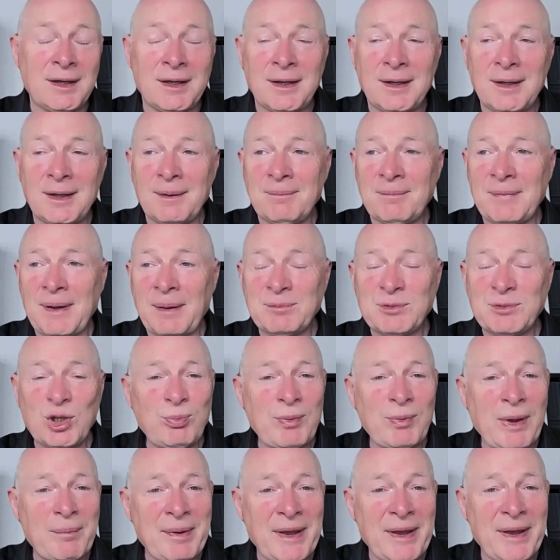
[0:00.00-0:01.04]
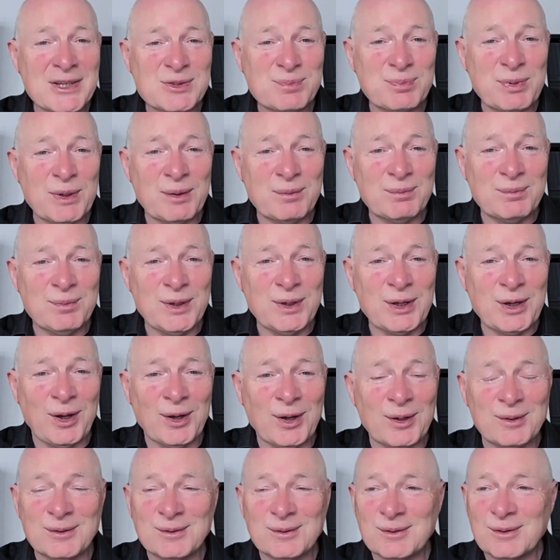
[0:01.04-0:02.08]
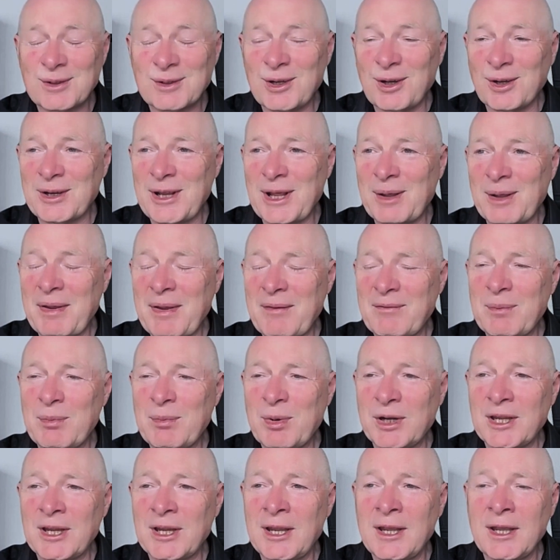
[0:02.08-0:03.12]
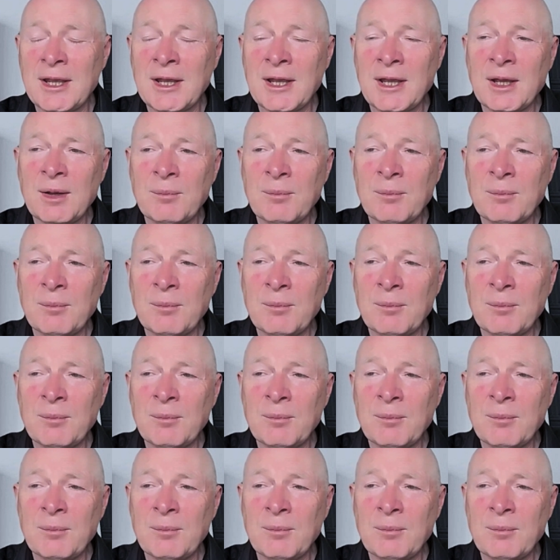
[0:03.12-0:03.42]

I'm doing my best, but we can't help everybody.